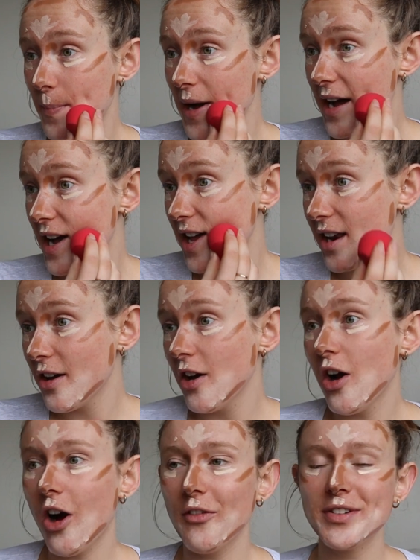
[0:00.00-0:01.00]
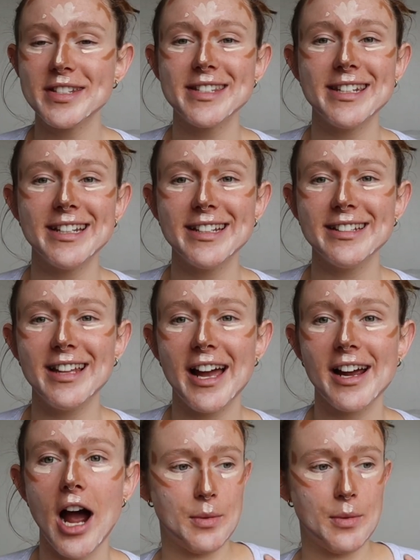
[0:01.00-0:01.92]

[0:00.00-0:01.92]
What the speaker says: but obviously, like,